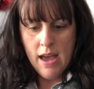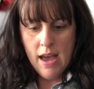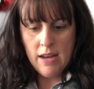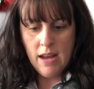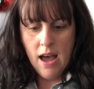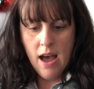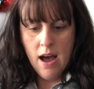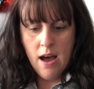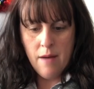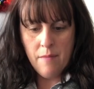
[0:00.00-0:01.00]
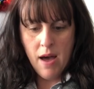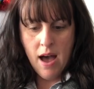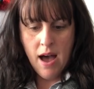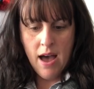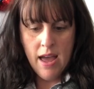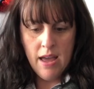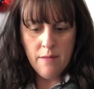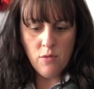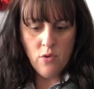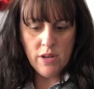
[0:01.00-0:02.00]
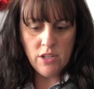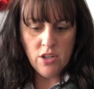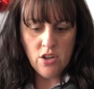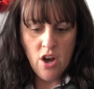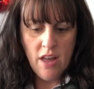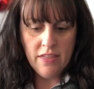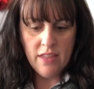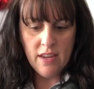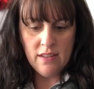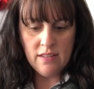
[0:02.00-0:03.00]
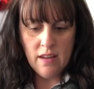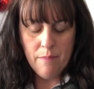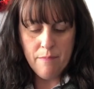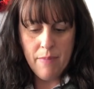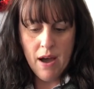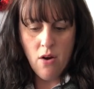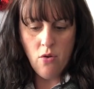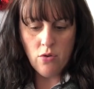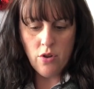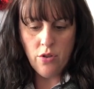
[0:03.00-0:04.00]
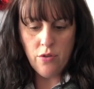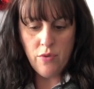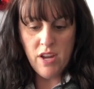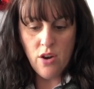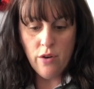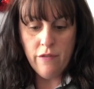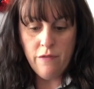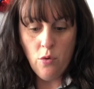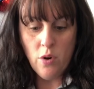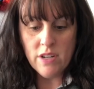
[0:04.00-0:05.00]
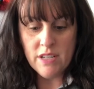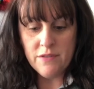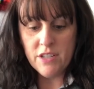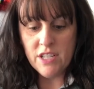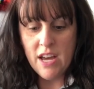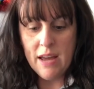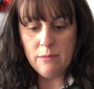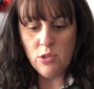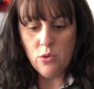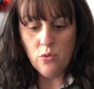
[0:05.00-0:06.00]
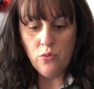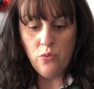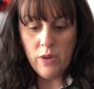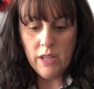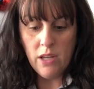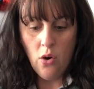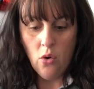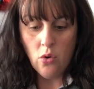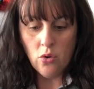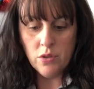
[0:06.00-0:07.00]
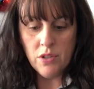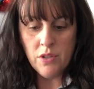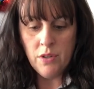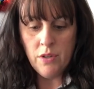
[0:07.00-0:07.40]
And I am going to knot this about 3 or 4 different times so it really holds.